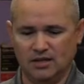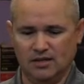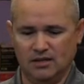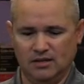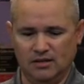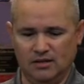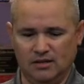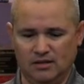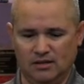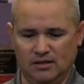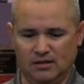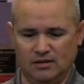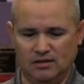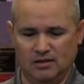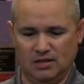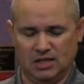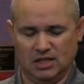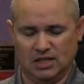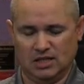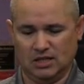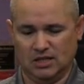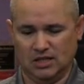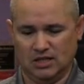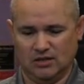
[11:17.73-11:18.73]

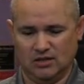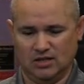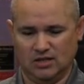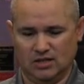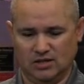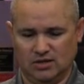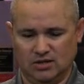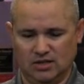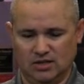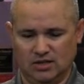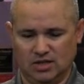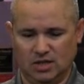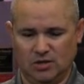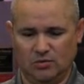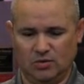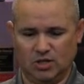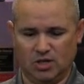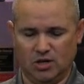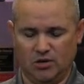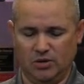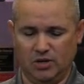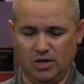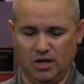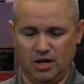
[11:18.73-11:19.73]
To see what's
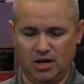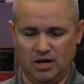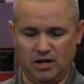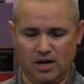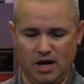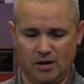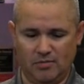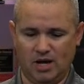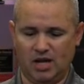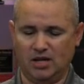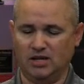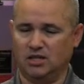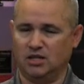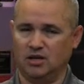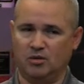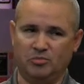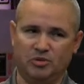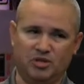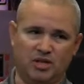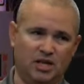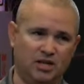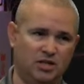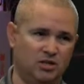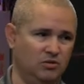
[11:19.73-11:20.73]
going on. I'm not
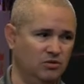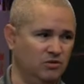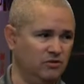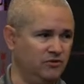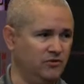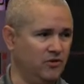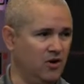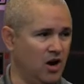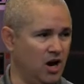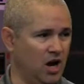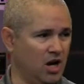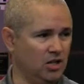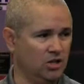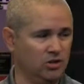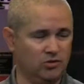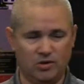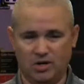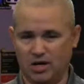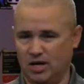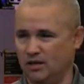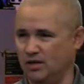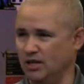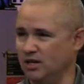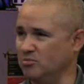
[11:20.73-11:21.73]
dumping that to a file or
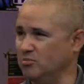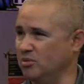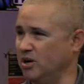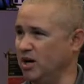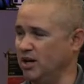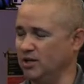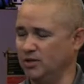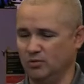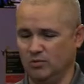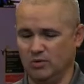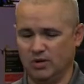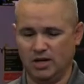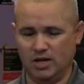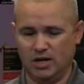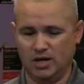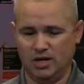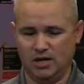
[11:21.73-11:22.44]
anything, by the way,